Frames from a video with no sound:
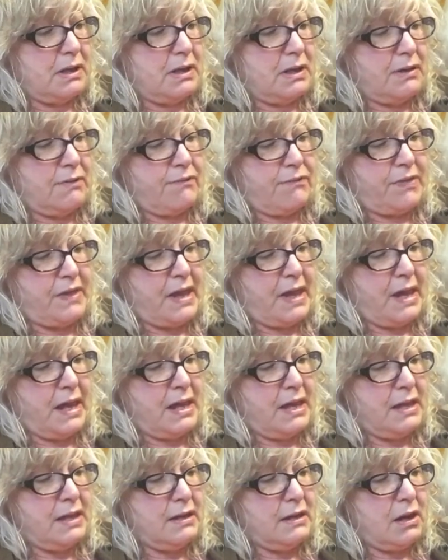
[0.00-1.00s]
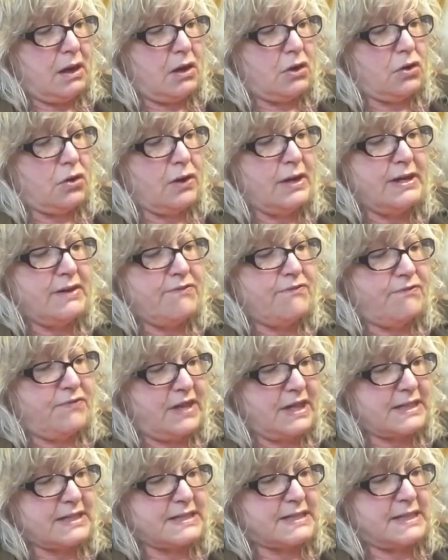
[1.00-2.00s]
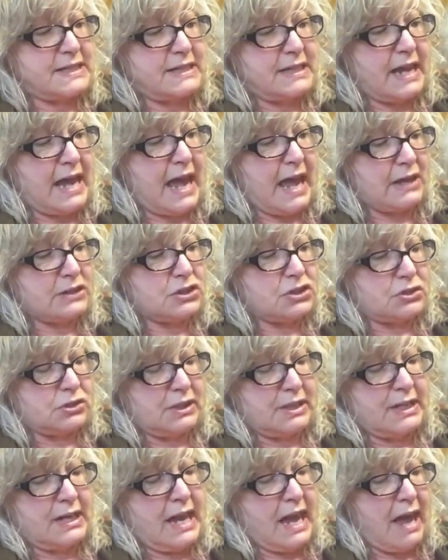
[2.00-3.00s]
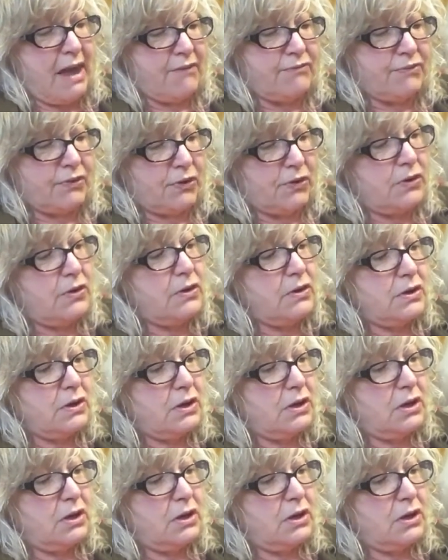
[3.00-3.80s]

If they are going to fix it, actually, ever,